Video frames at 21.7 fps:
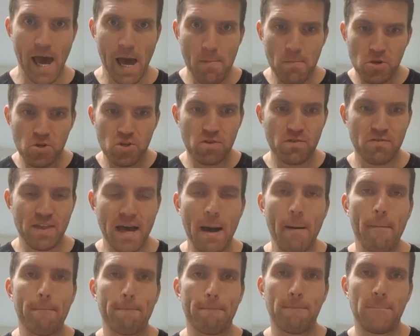How much of
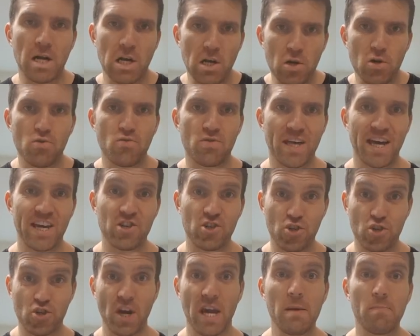that balloon, that
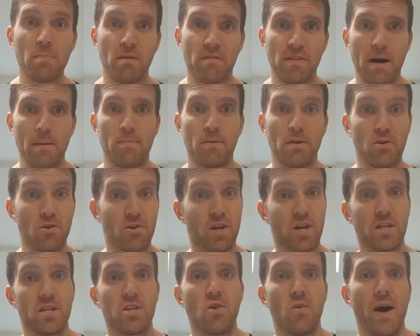shape of that balloon,
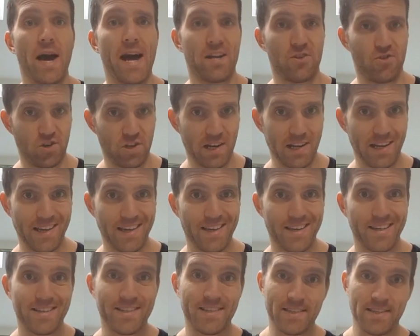can you
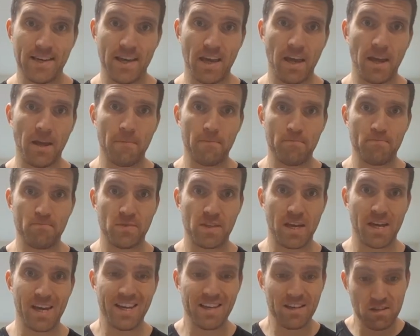actually see?
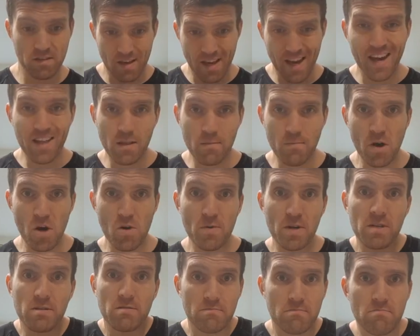Okay. At the
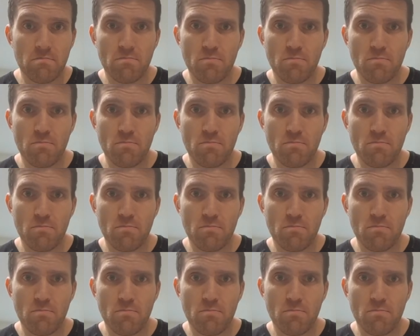moment,